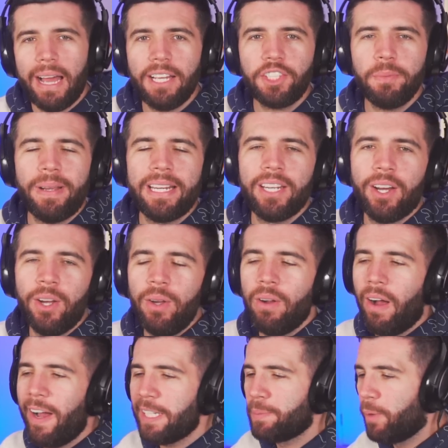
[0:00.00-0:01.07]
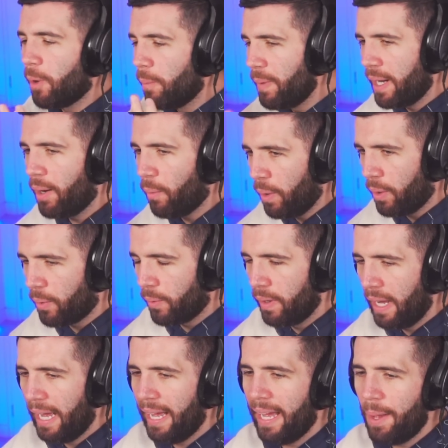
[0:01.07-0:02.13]
as you may know, I support
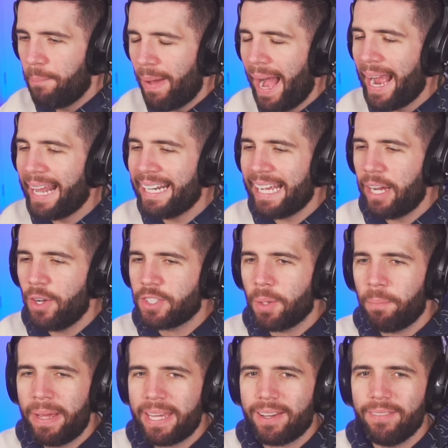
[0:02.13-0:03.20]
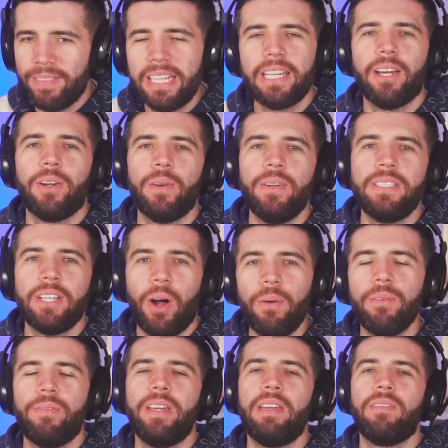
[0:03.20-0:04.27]
Millwall. Uh, and back in the day, I used to make videos
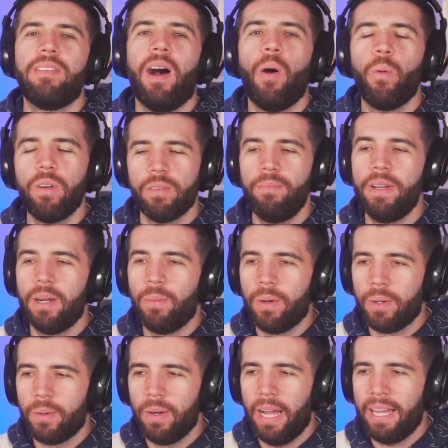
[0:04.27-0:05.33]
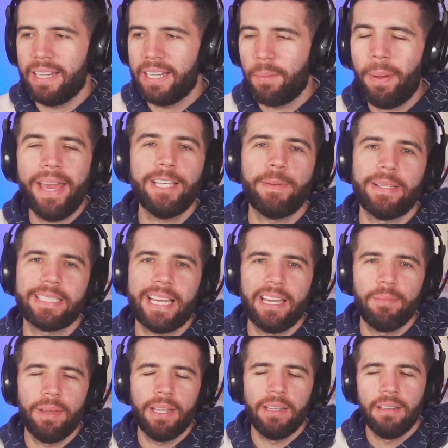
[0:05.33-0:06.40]
on FIFA with Millwall. And then the pace meta
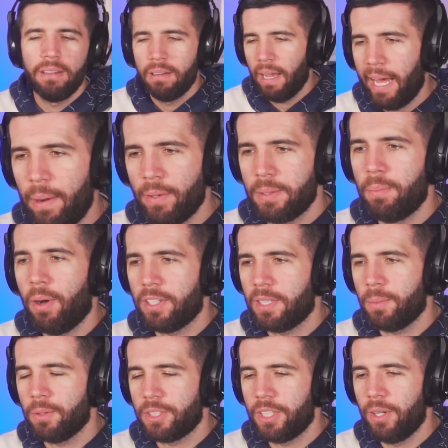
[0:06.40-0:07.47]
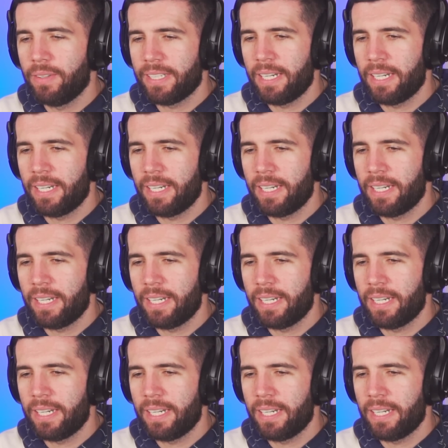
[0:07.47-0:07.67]
came in and it was impossible to use